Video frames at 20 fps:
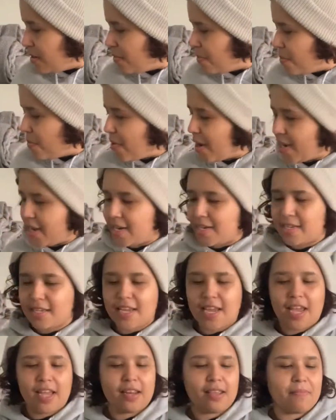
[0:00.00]
When
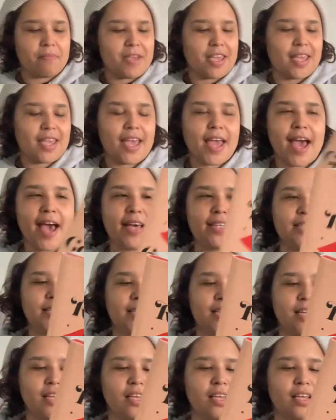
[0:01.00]
Katie Met
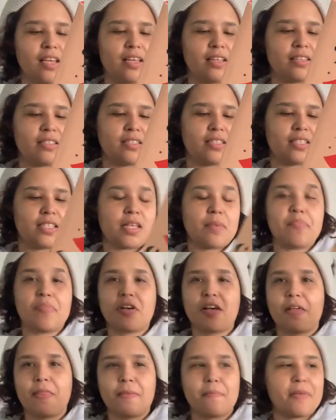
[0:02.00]
Cassidy, this is a
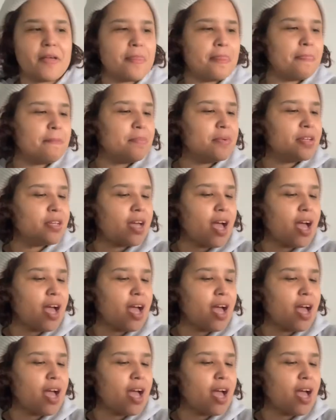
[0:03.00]
book of the month book.